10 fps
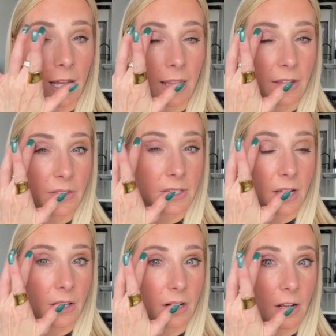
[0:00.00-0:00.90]
I like this
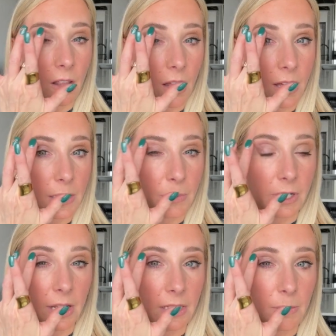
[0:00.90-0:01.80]
color a lot. It's
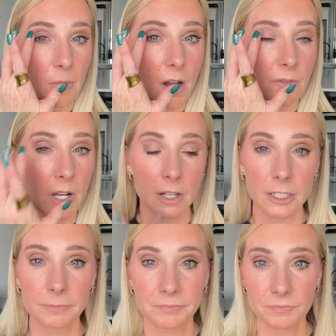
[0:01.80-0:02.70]
pretty. It's a mauve color.